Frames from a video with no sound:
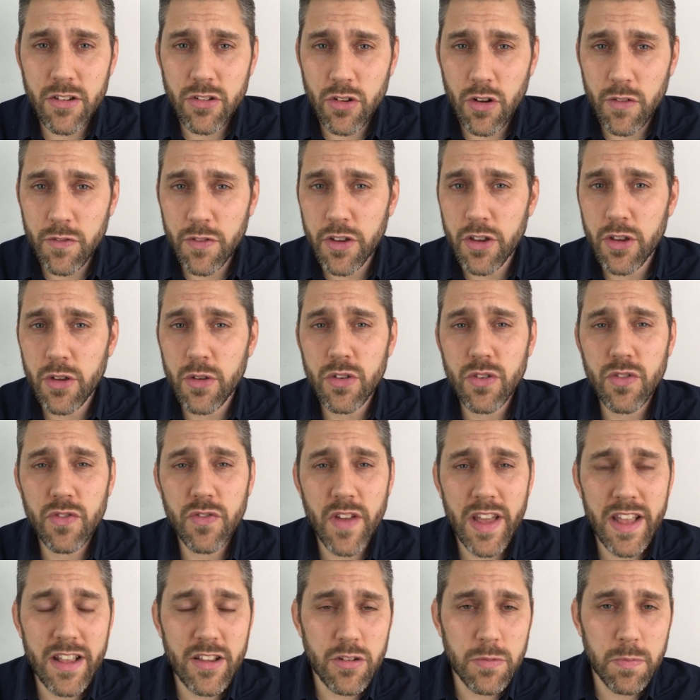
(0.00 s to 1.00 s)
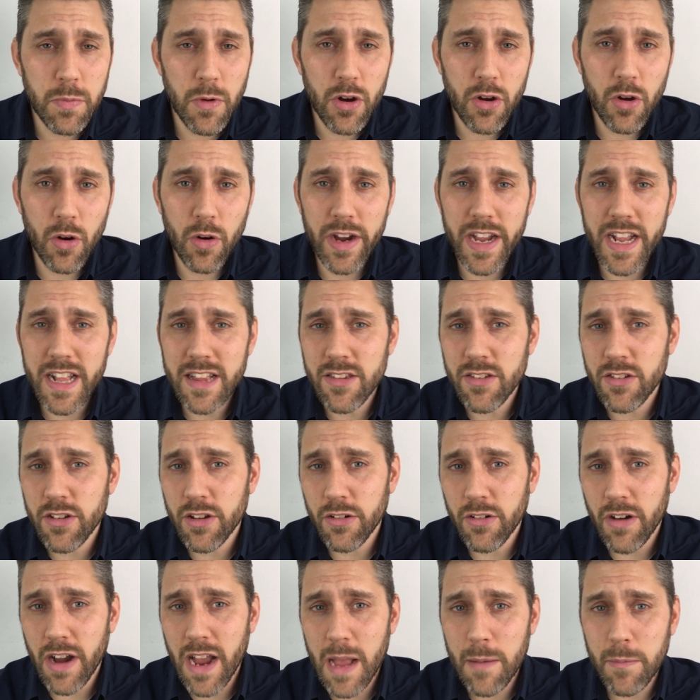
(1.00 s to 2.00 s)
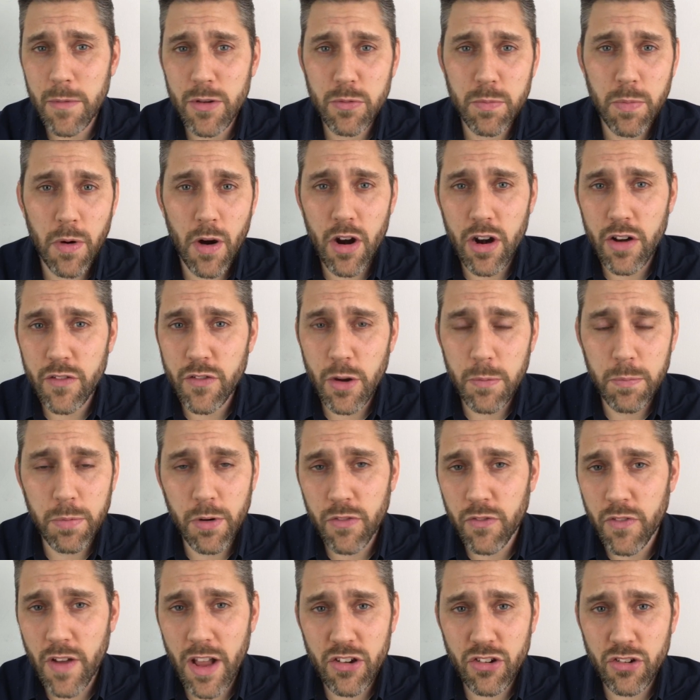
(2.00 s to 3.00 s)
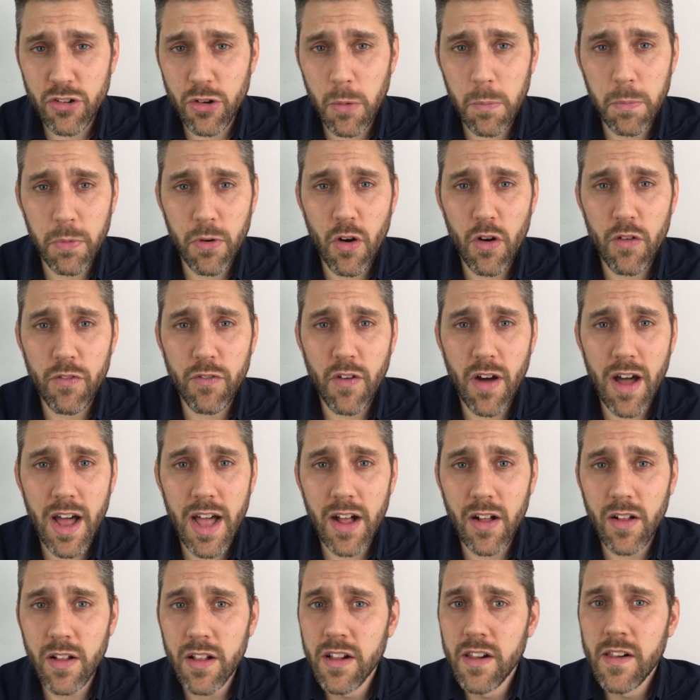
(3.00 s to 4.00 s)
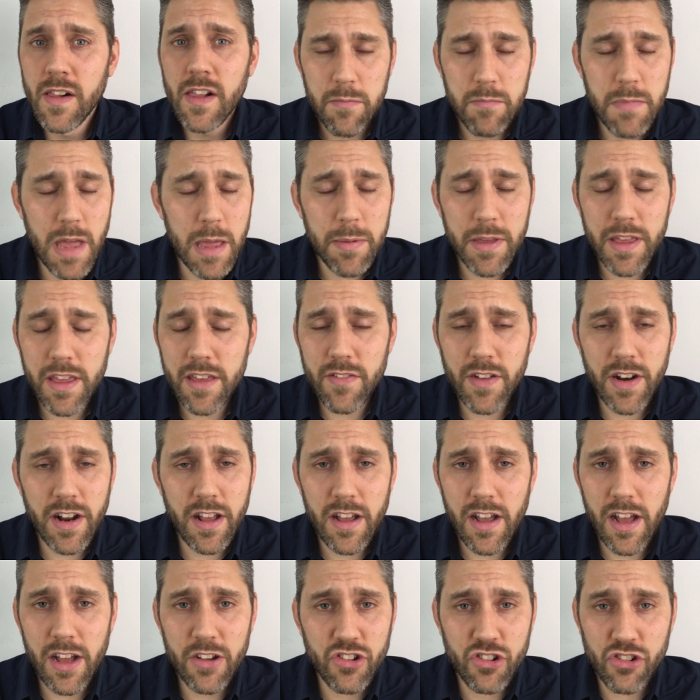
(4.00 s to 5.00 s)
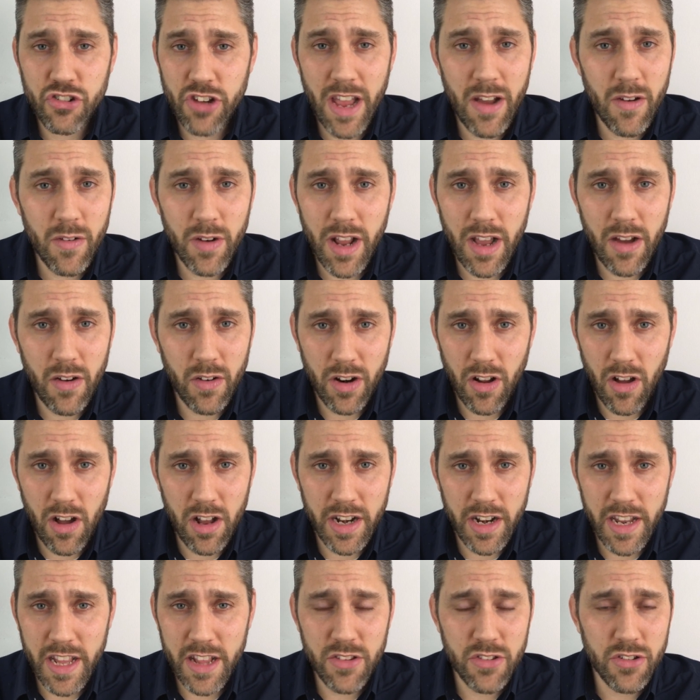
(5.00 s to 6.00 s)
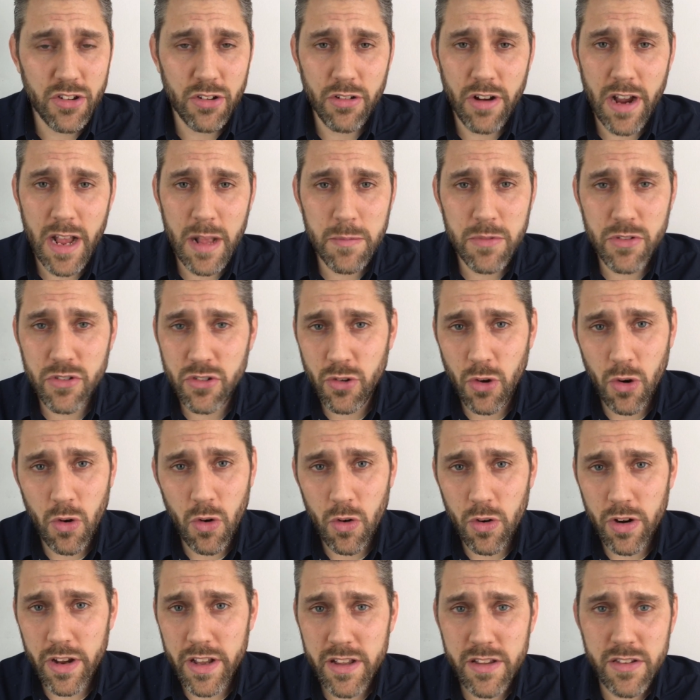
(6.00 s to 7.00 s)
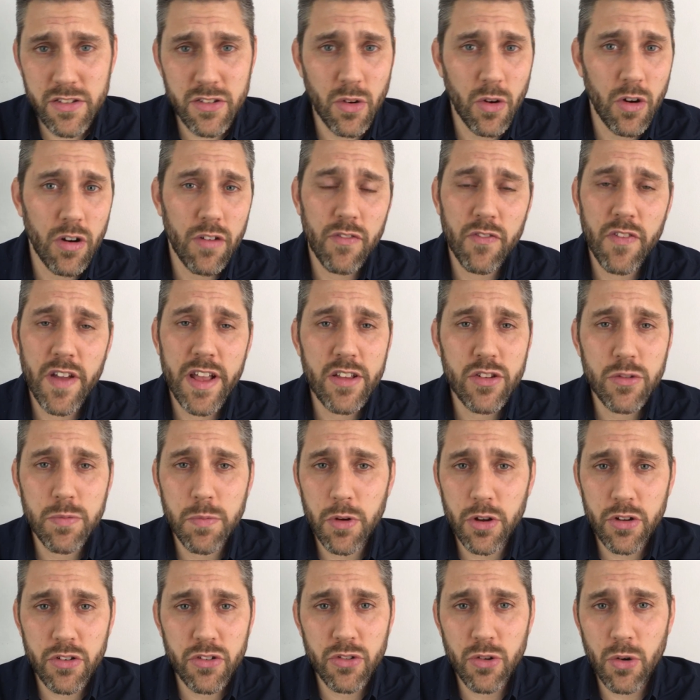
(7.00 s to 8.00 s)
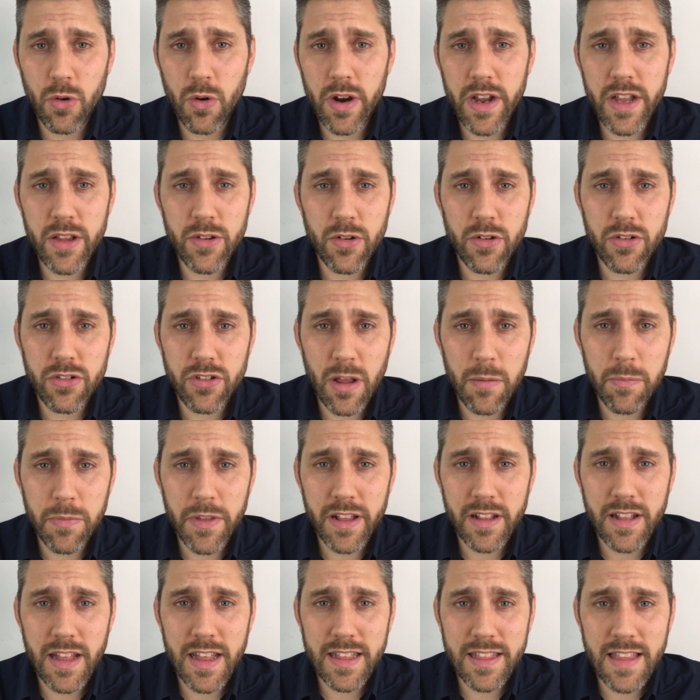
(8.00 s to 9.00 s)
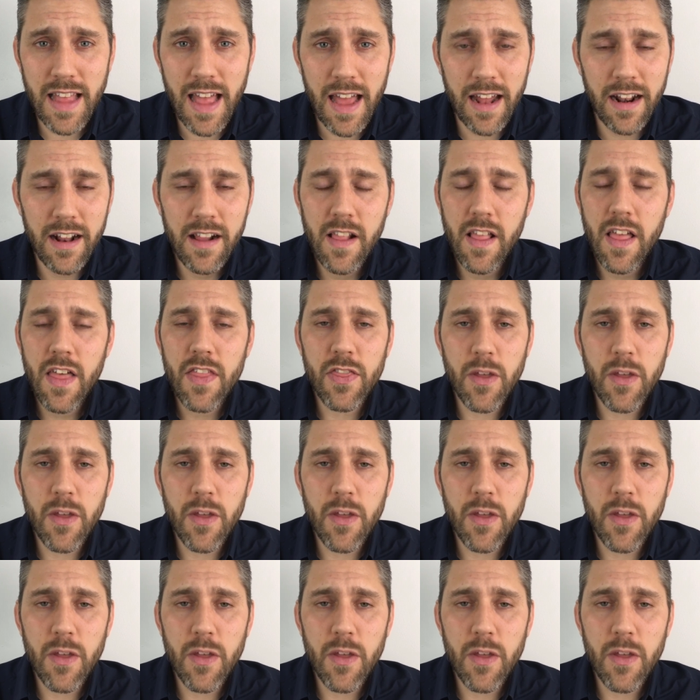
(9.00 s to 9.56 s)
So if you use Facebook or Instagram as part of your professional profile, maybe even a shout out on Instagram stories or Facebook stories or something like that.